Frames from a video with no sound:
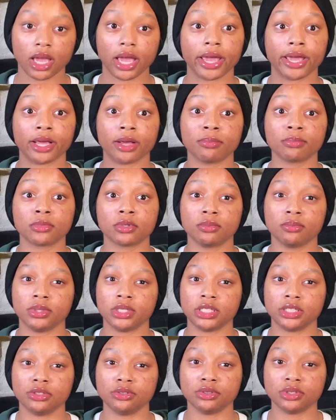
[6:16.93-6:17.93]
And I'm going to be
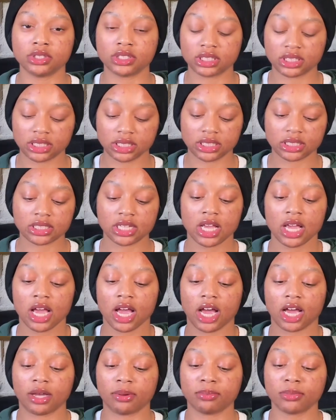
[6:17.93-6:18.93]
using this.
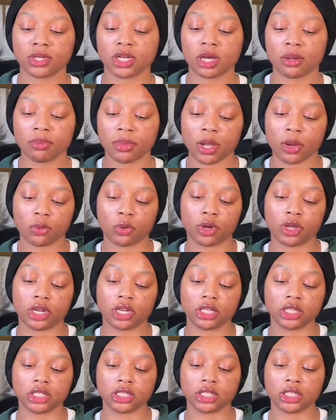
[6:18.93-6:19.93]
I'm going to come out with
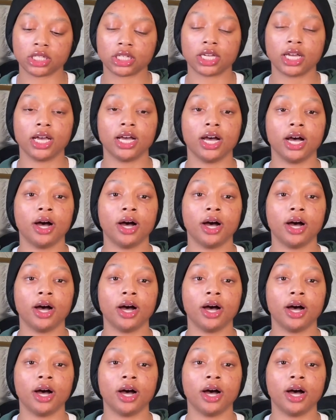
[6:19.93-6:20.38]
a look,